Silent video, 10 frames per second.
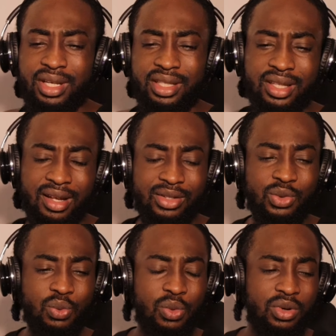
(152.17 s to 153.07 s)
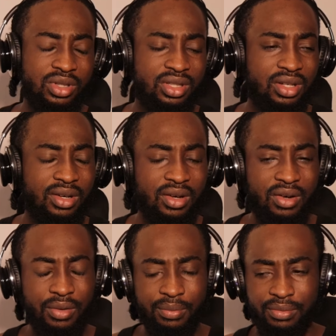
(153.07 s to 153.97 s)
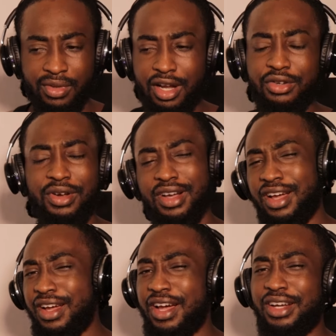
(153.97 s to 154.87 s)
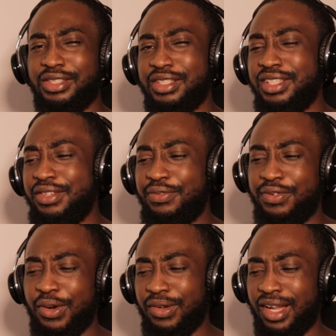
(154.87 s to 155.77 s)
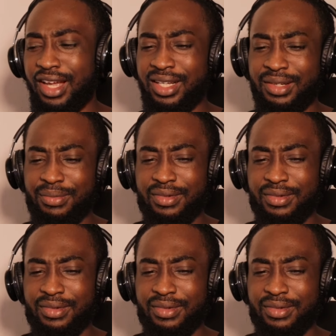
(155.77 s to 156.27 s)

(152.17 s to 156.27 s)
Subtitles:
militants was I don't know, I actually felt like